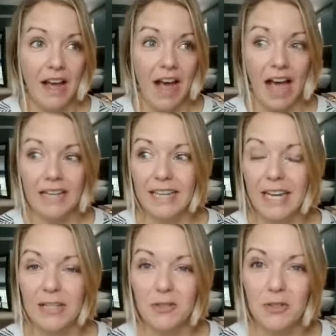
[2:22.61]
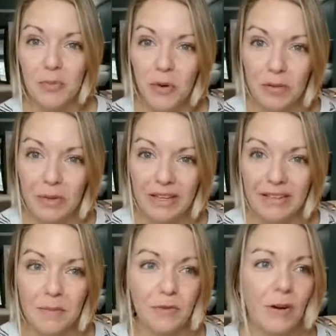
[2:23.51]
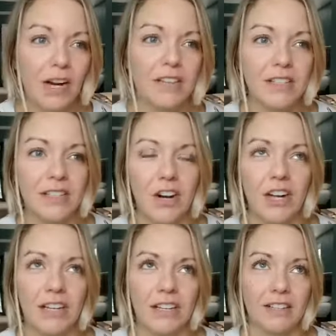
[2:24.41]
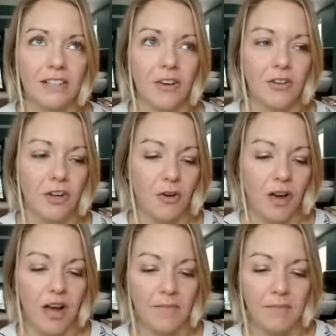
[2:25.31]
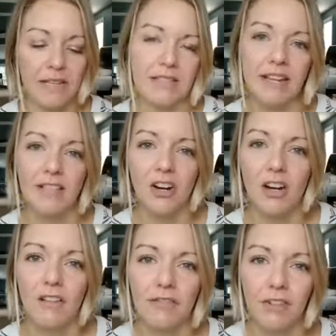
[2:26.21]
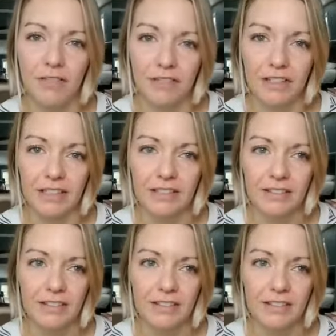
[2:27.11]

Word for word: had to cancel an appointment before I even started. And so, you know, my day started off roughly.